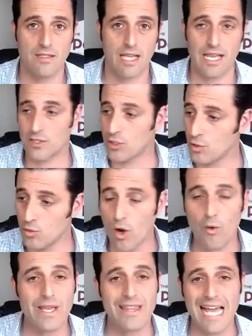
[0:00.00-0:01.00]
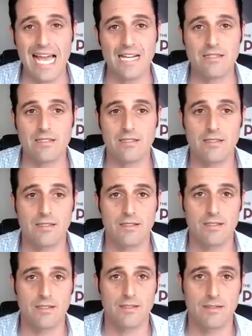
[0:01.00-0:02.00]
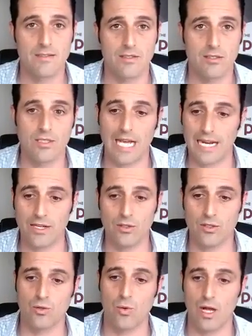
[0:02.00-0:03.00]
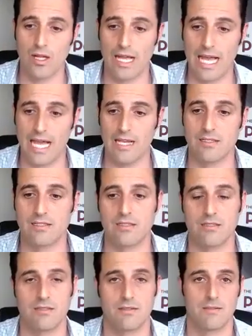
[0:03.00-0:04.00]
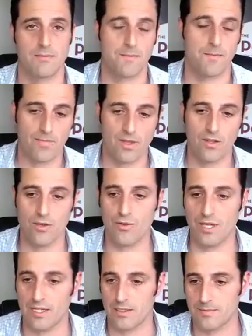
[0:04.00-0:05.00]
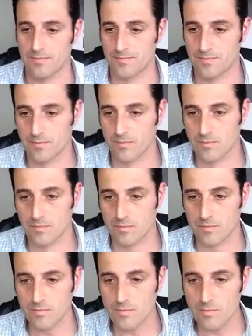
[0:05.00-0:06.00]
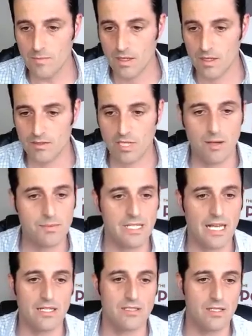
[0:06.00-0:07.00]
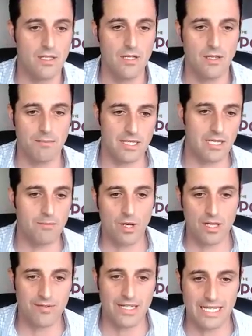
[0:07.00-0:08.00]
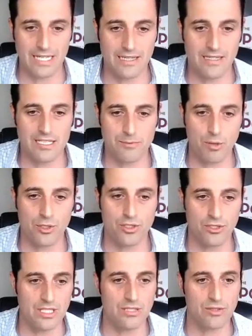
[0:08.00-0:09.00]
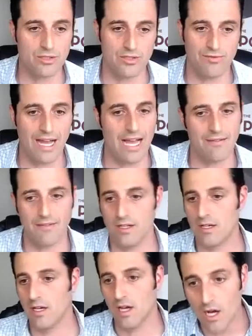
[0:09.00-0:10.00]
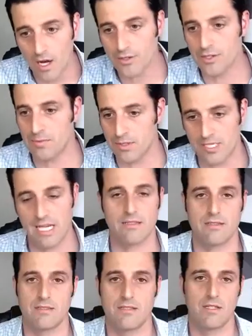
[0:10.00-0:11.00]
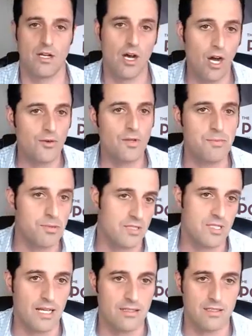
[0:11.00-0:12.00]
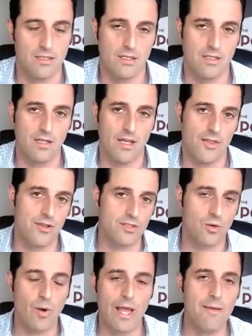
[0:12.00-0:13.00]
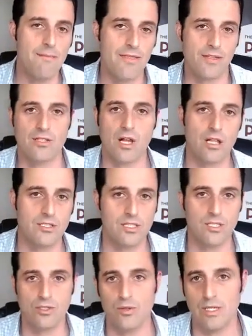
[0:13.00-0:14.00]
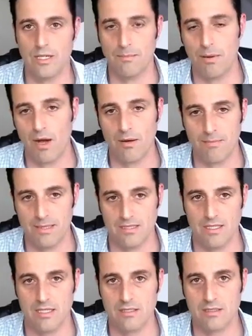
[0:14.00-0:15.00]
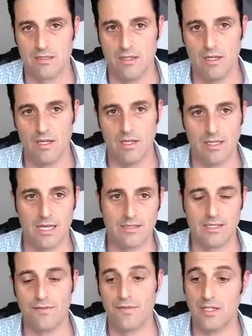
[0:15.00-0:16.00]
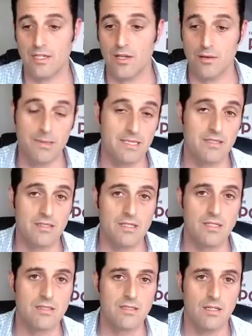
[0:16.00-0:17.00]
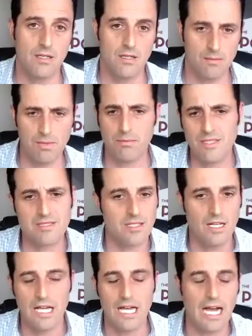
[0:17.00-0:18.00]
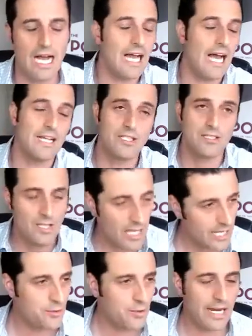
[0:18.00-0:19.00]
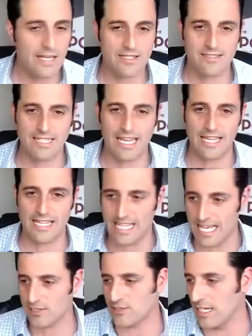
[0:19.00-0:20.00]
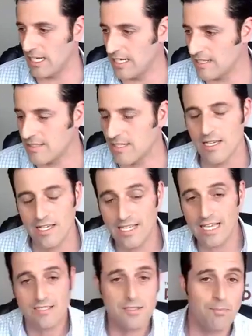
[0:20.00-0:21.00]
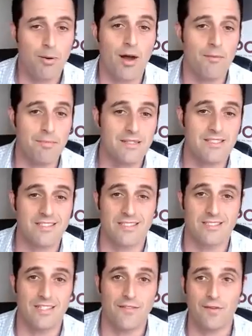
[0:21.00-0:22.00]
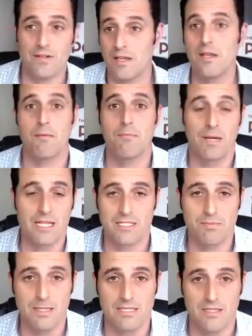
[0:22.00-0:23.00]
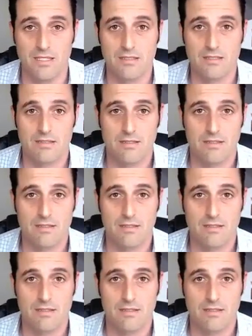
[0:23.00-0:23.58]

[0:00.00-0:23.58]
and growing that, you're not going to do as well as you think. Tom says, become relevant and get the exposure you need to survive. 100%. 100%. And there's a way and methodology to do it in the pawn business that's different than other businesses. But listen, I created this saying yesterday, and it's, yes, the pawn business is different, but it's business,